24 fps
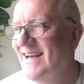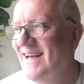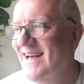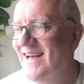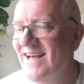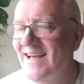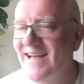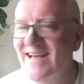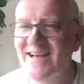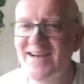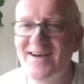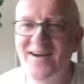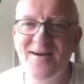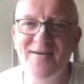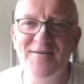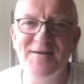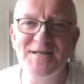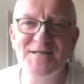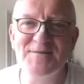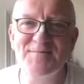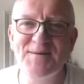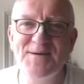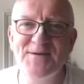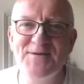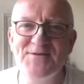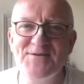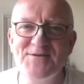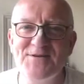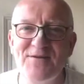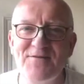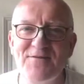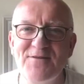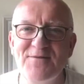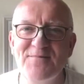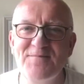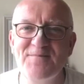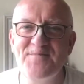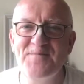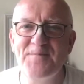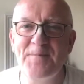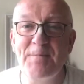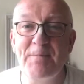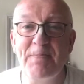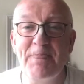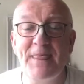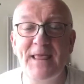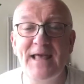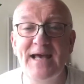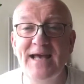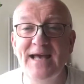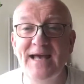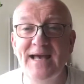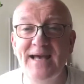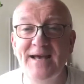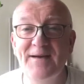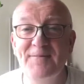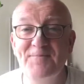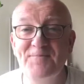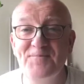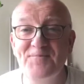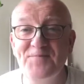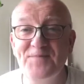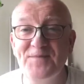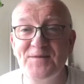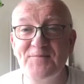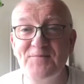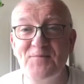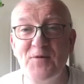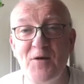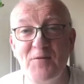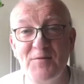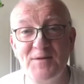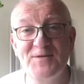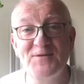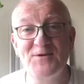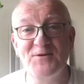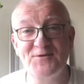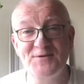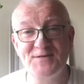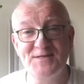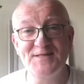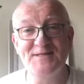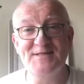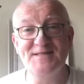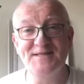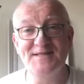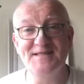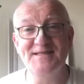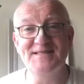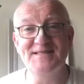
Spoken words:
our experience of them, Prabhupada, of course, is